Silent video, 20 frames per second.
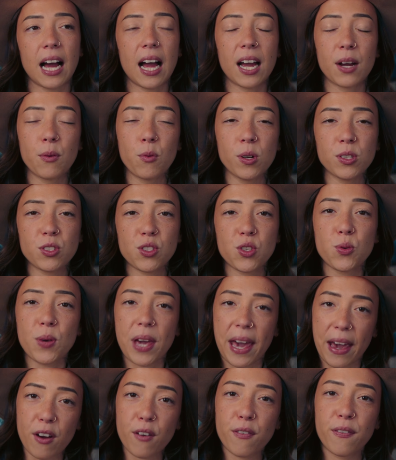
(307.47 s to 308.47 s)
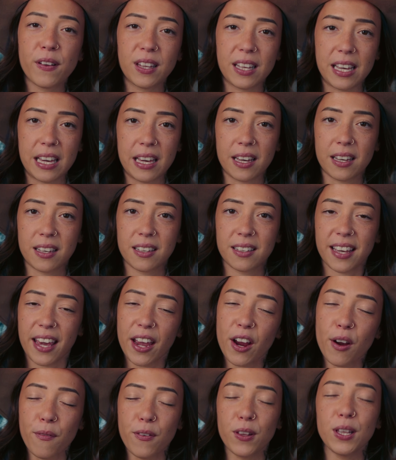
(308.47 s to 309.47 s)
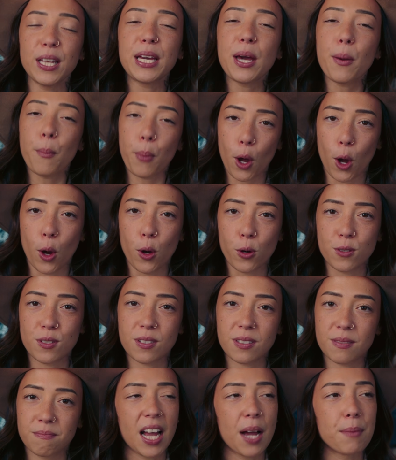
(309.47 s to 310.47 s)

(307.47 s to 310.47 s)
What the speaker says: I want to carefully compose.